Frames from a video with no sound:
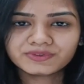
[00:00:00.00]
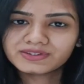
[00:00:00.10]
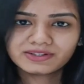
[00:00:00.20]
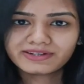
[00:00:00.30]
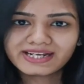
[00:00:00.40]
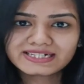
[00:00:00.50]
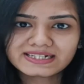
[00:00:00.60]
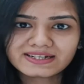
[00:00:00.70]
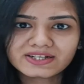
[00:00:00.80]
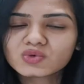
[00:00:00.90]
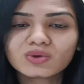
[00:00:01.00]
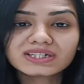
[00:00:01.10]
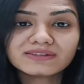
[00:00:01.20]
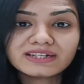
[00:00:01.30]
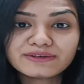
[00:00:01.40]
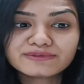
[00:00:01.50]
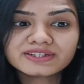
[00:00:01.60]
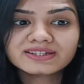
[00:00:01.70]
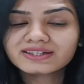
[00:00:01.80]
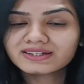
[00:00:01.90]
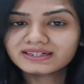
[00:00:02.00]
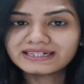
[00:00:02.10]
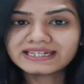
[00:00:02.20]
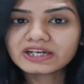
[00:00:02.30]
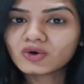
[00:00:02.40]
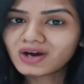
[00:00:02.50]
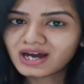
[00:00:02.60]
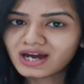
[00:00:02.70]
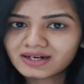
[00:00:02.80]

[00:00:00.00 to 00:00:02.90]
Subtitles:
Right? So what are we left with? DOR.